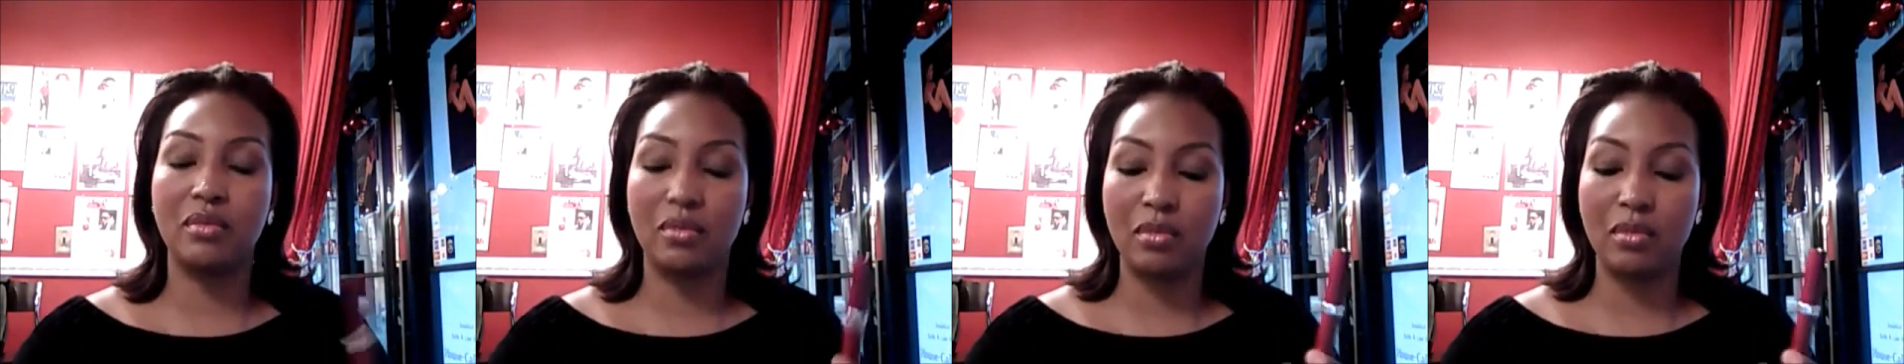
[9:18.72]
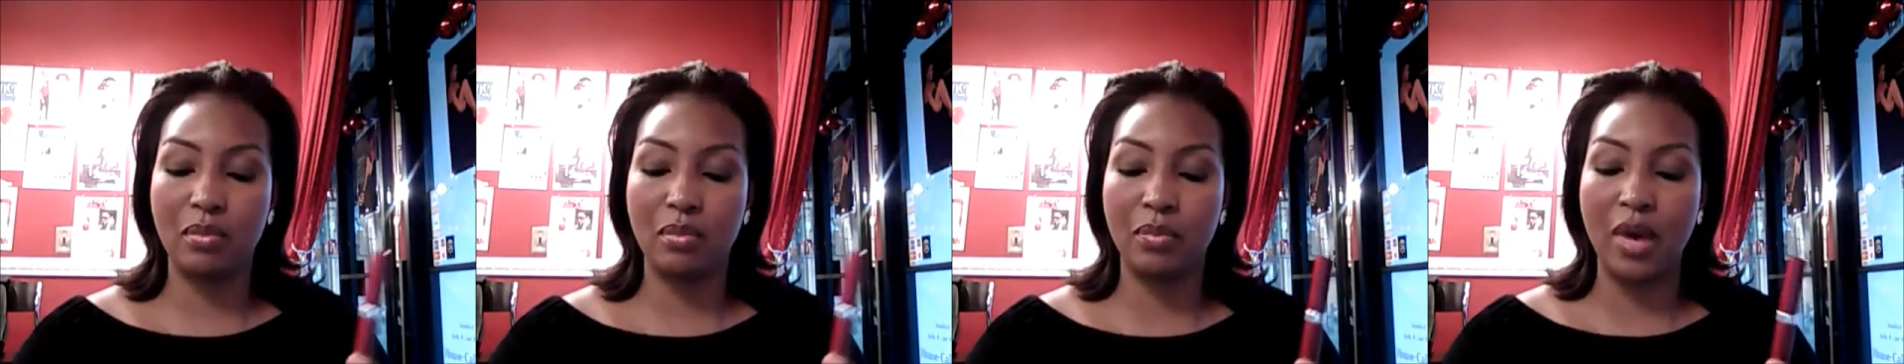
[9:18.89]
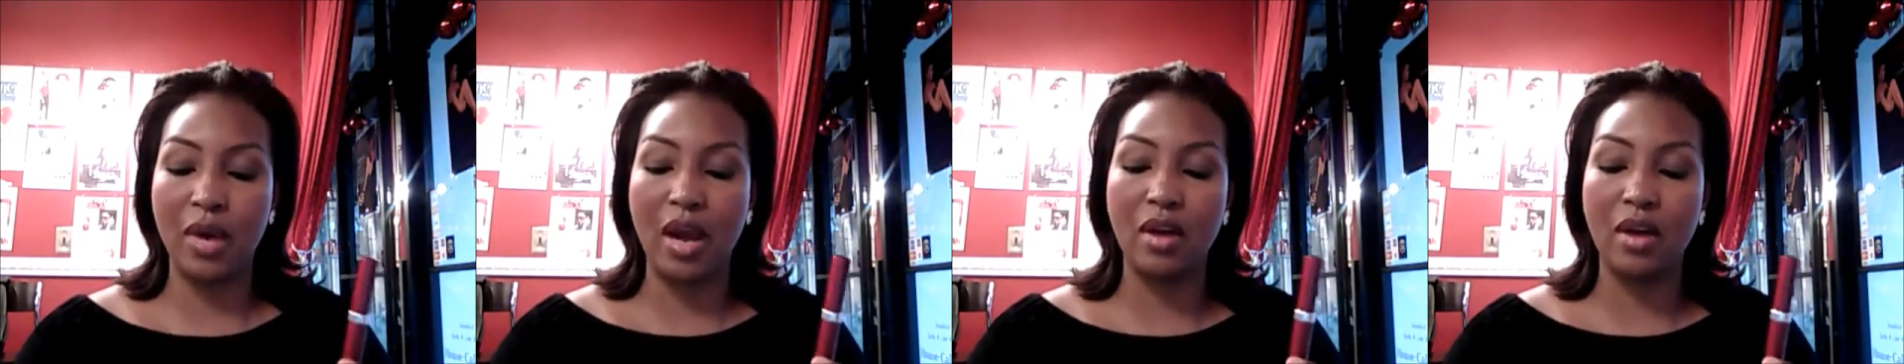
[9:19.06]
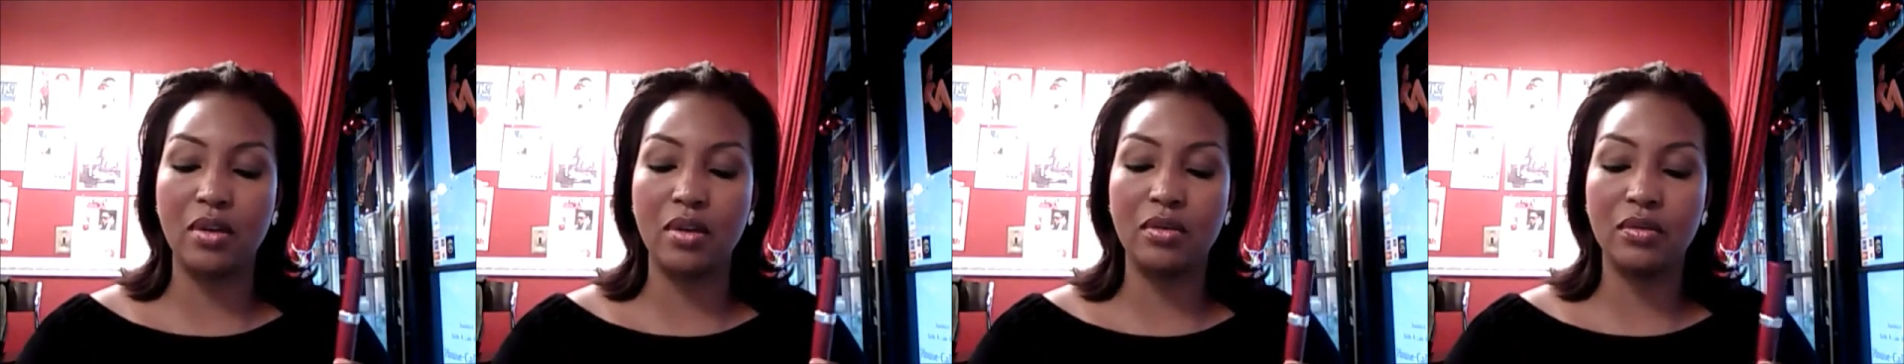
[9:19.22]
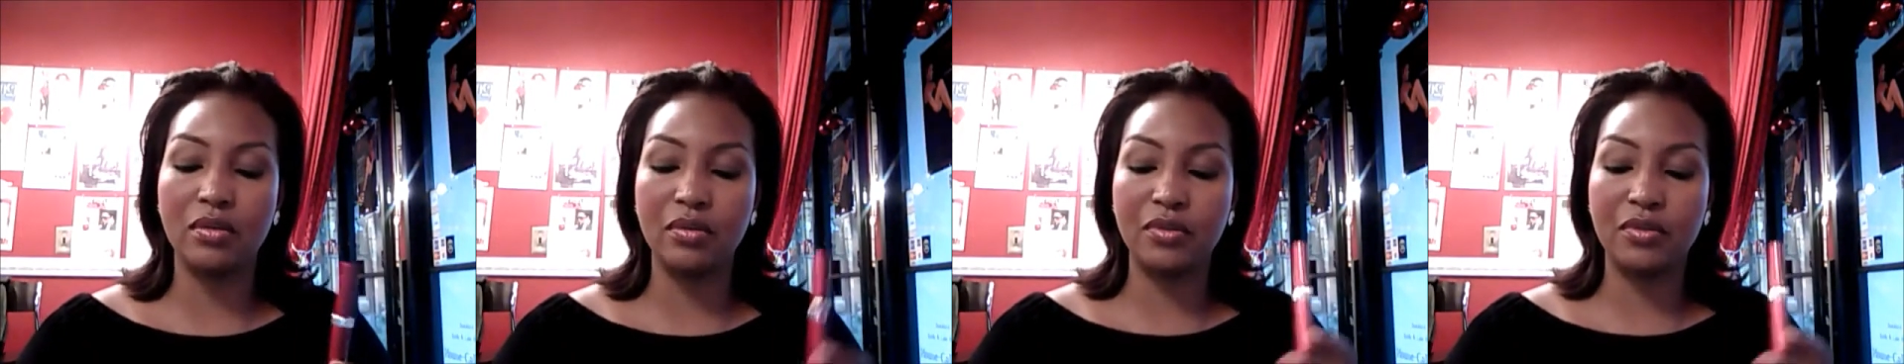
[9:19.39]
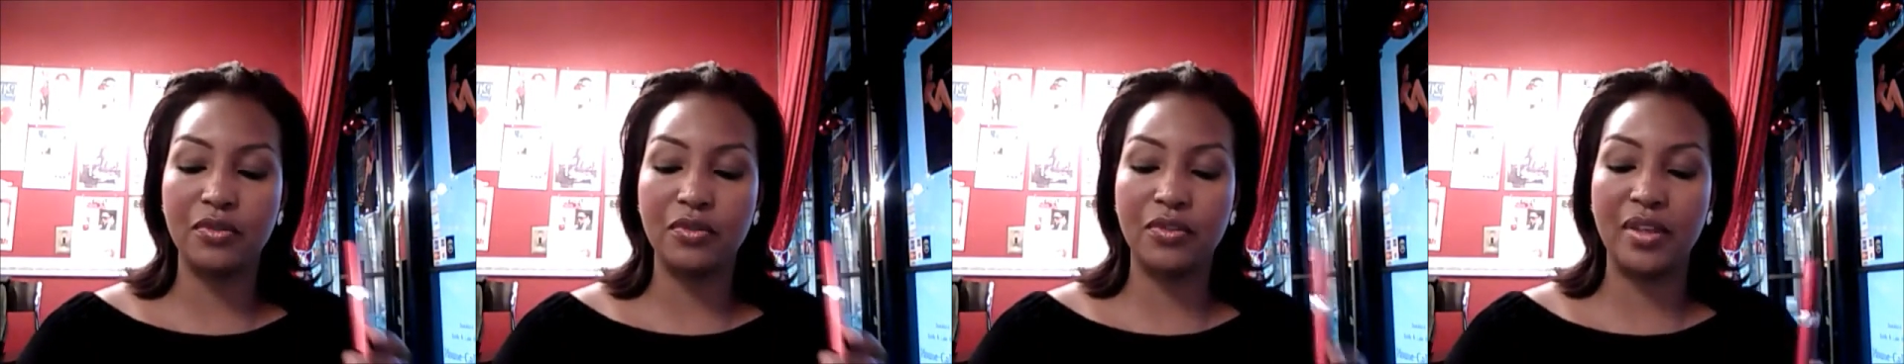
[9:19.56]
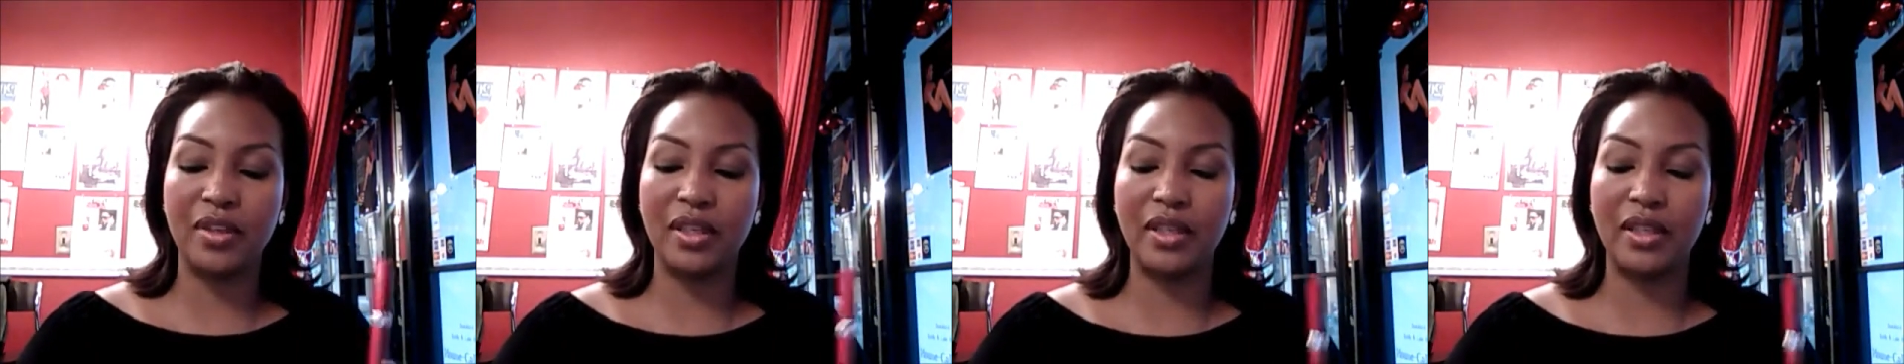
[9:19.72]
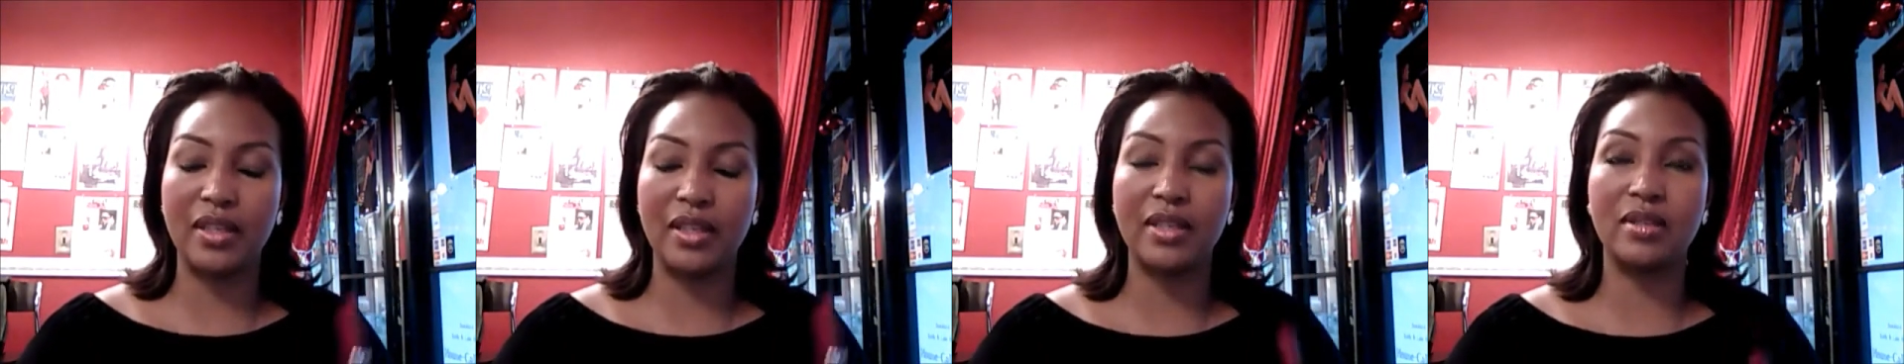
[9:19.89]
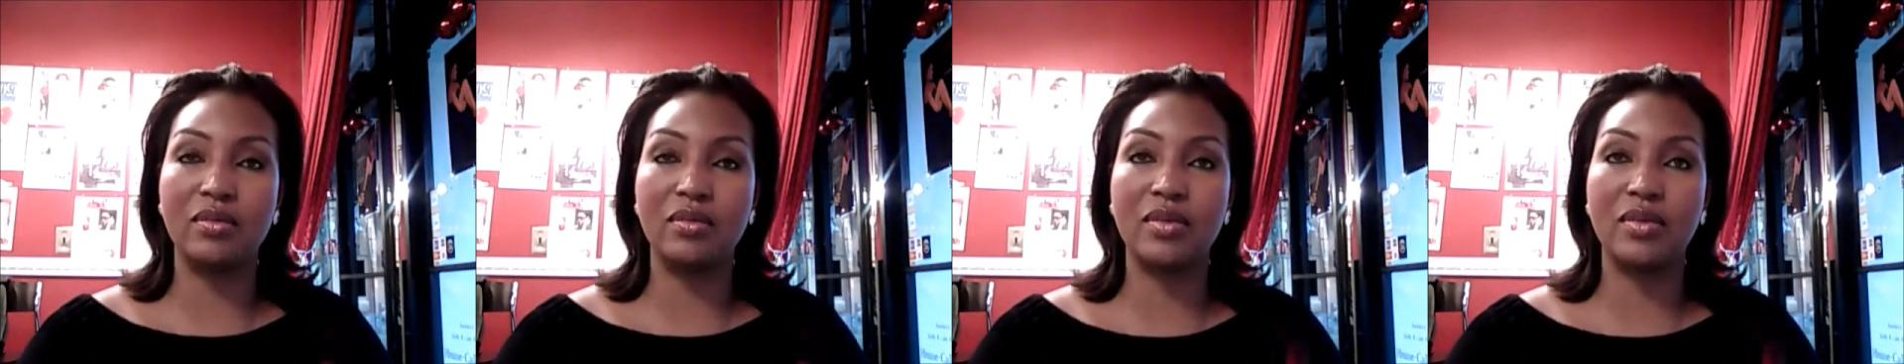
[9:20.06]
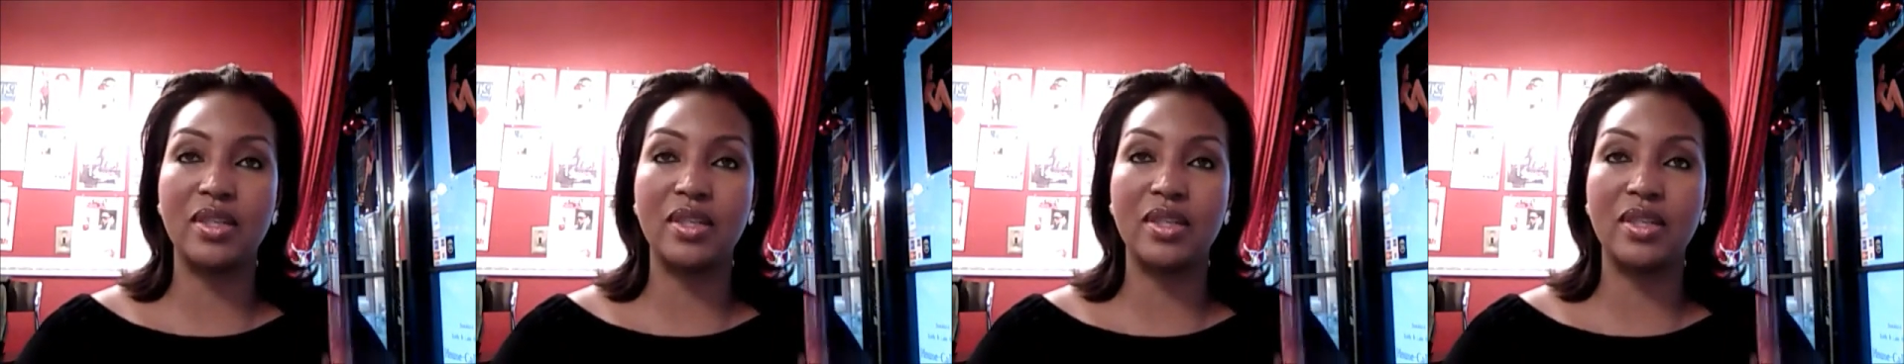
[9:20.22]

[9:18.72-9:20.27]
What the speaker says: brow filling,